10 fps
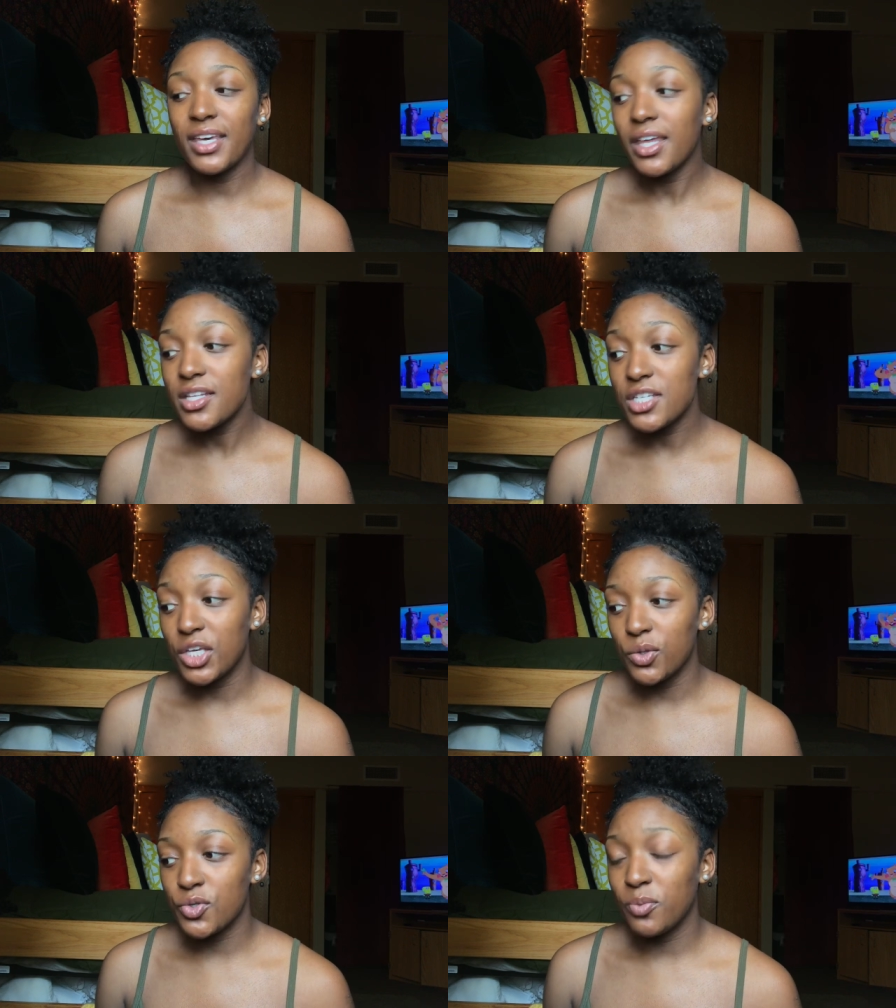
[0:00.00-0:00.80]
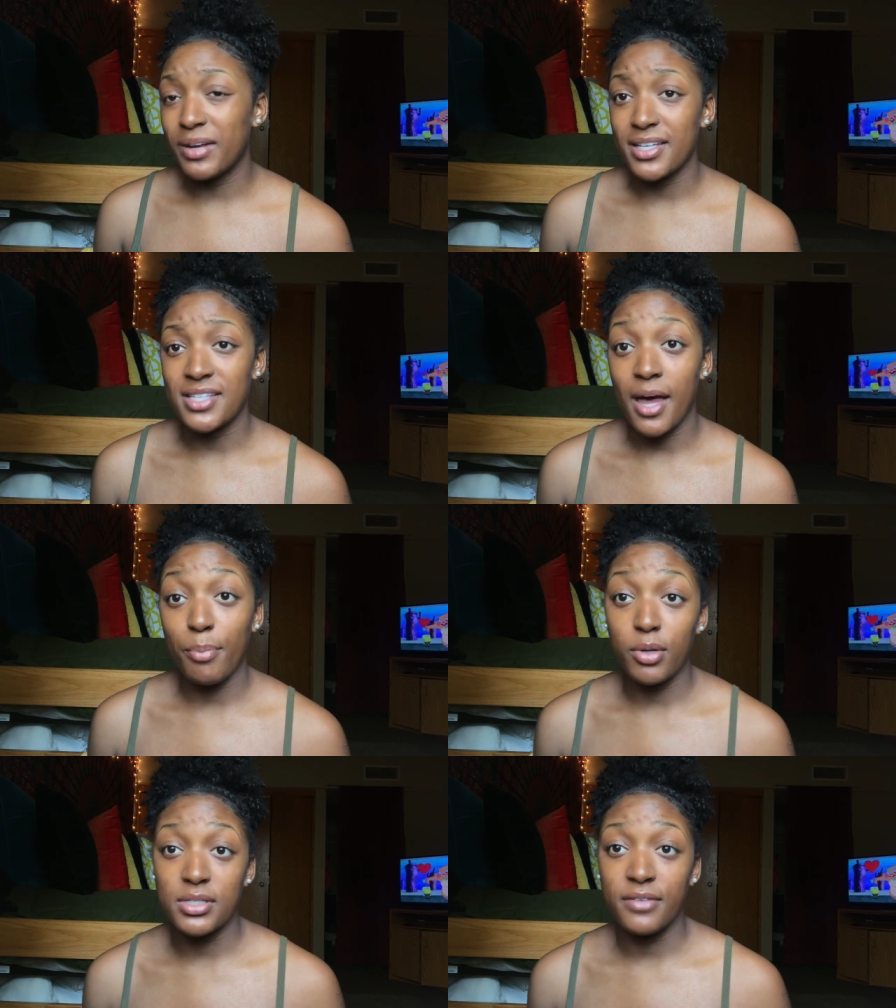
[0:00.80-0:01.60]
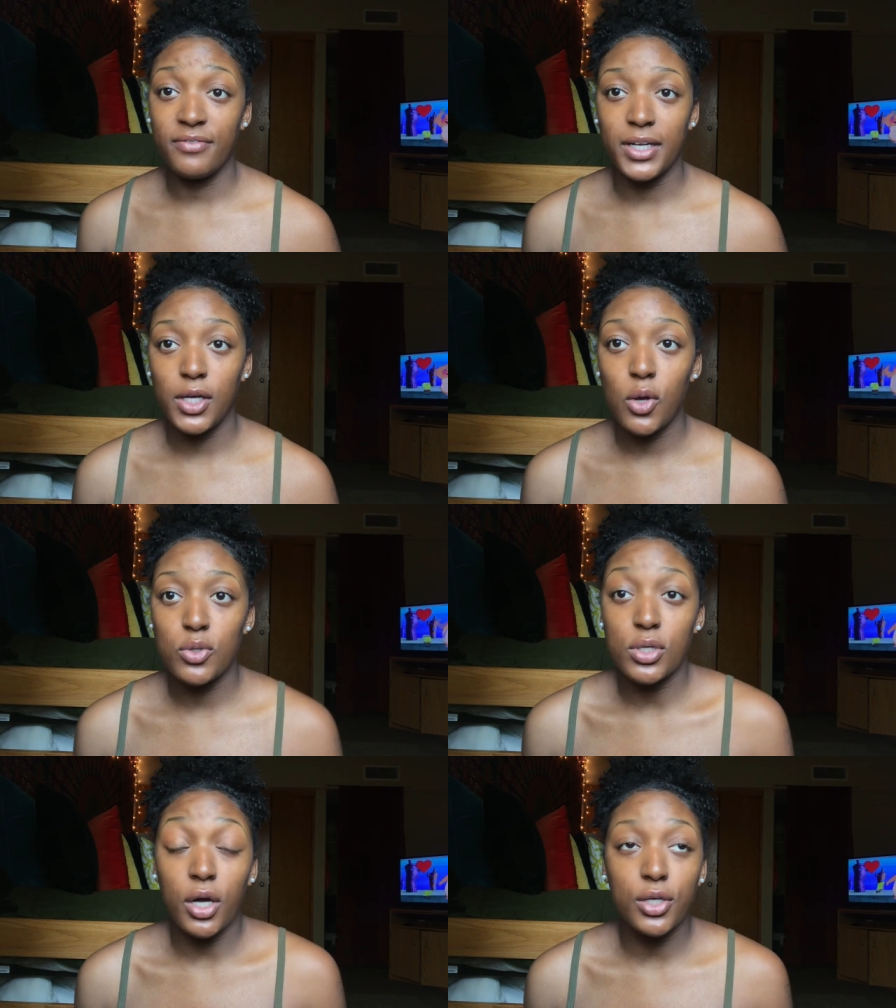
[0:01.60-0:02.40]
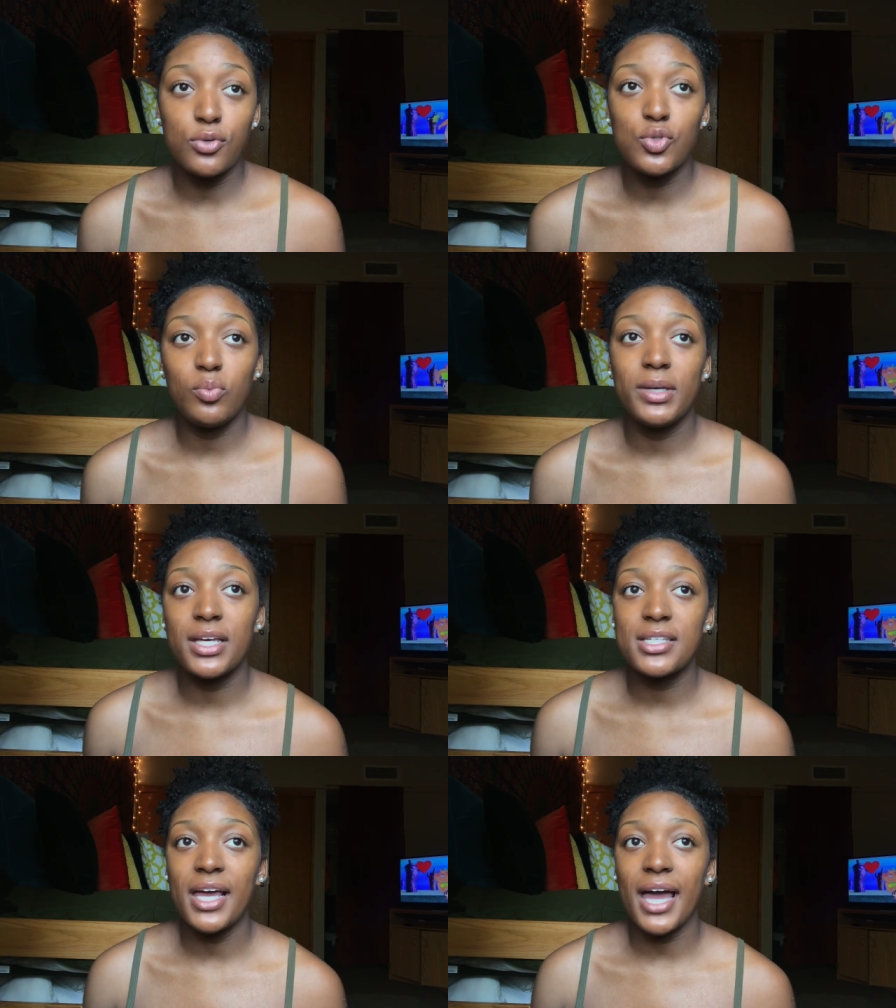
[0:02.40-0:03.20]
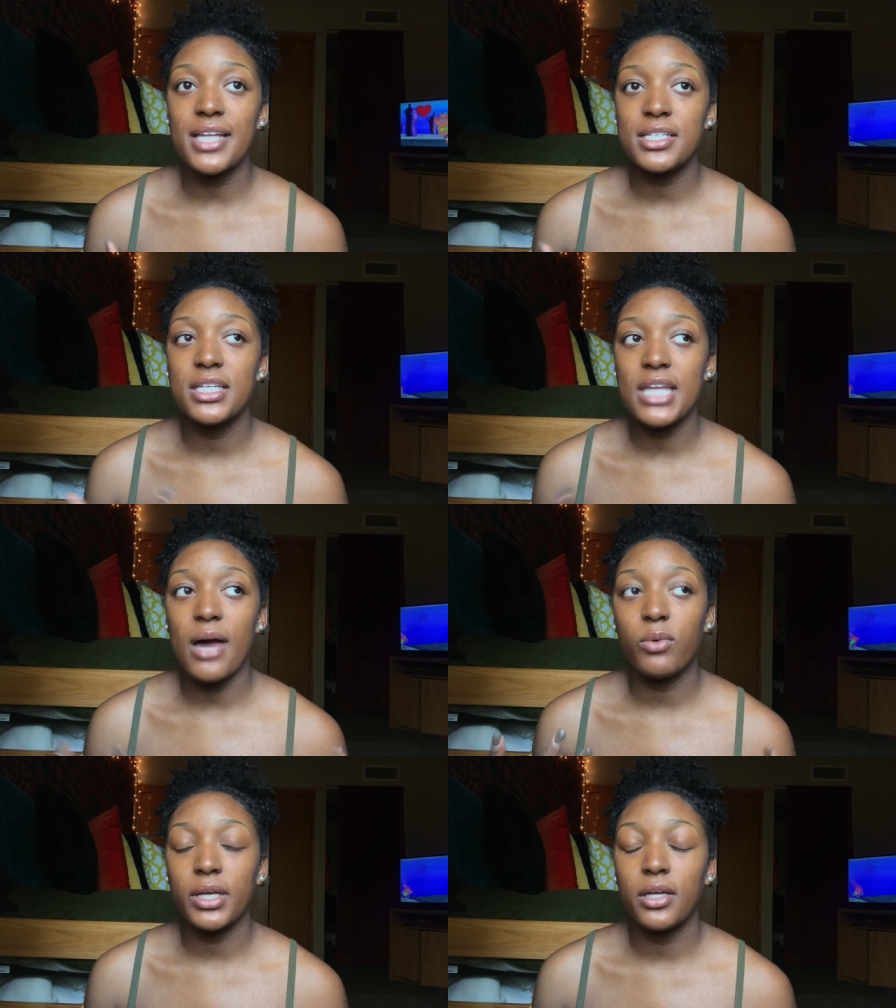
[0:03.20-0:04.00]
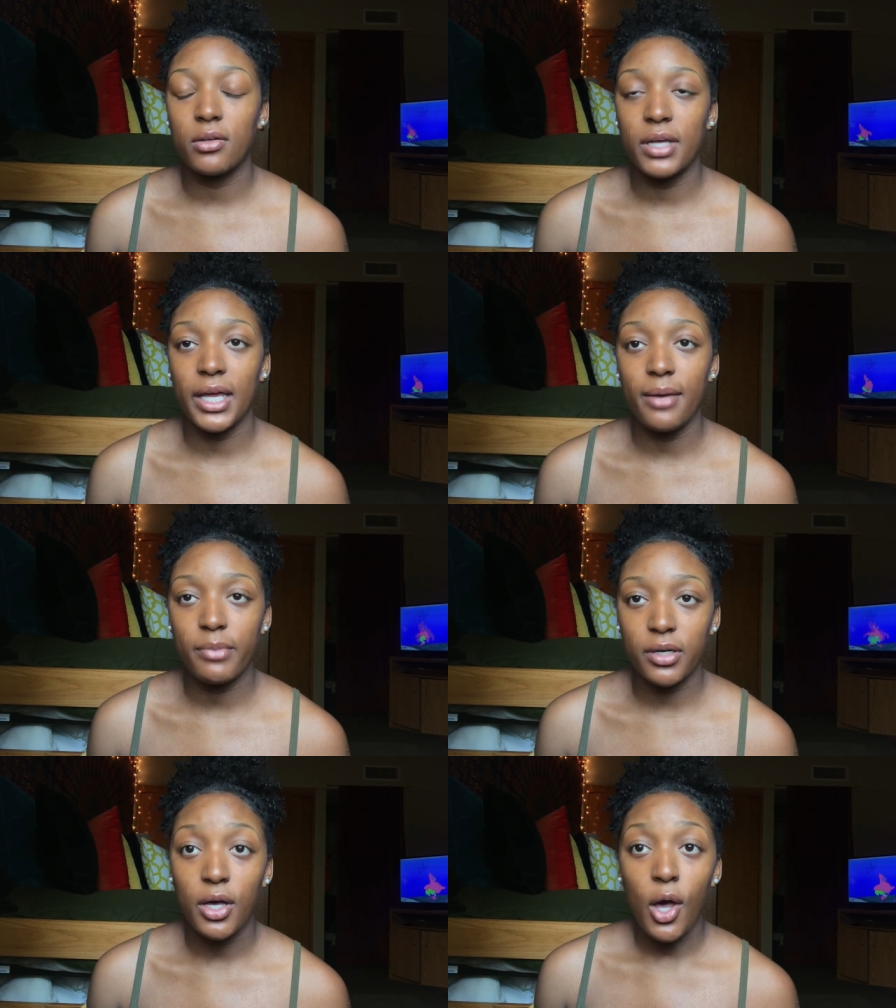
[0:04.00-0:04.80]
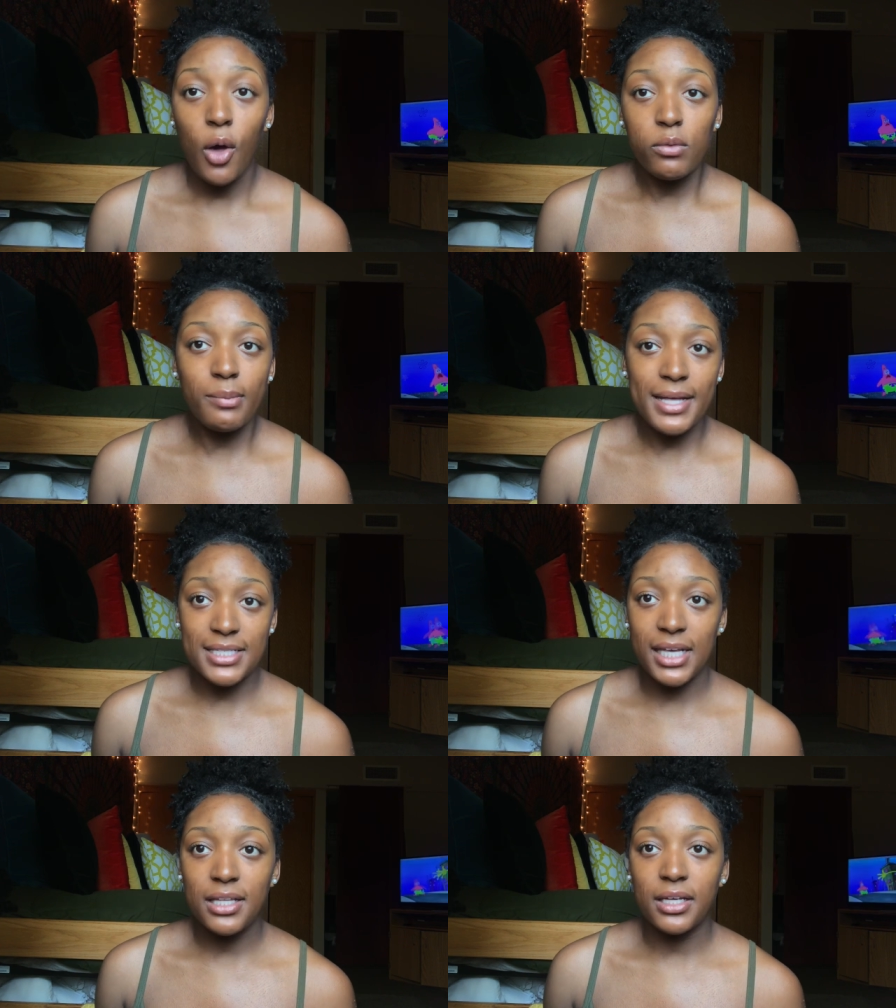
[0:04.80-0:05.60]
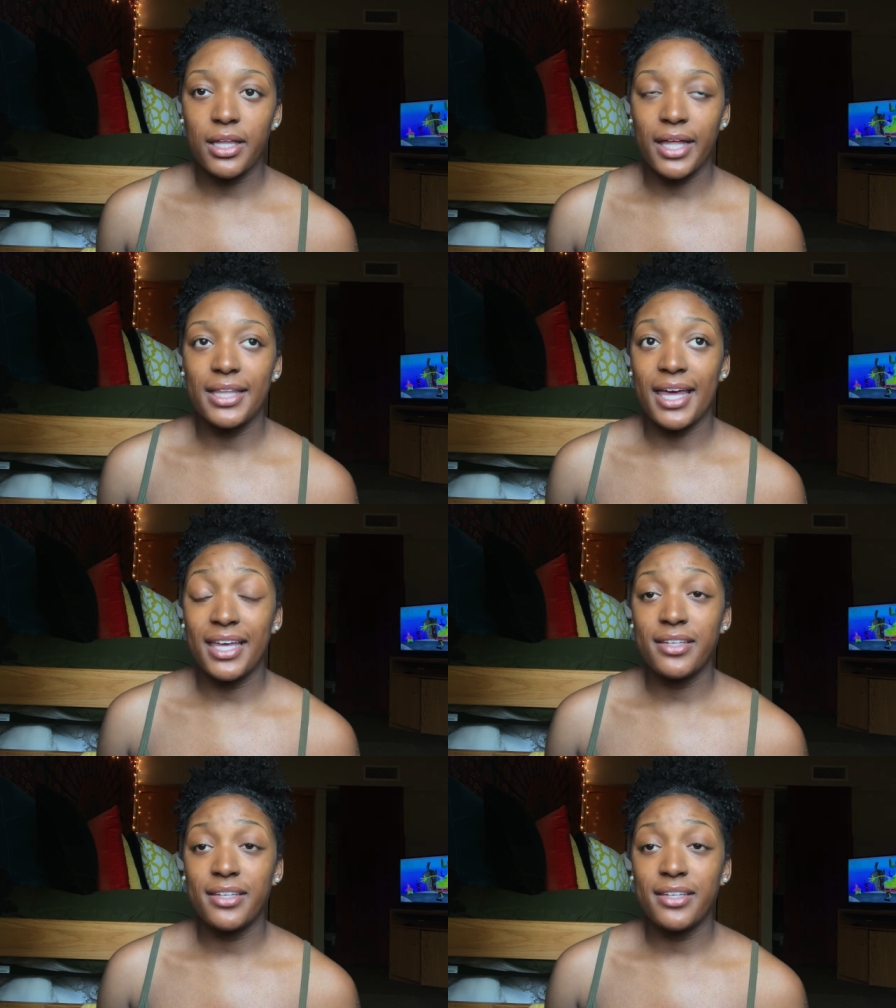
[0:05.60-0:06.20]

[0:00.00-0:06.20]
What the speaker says: get into YouTube, and I stopped posting videos on YouTube because like I just did not want to get on camera with my skin looking like that.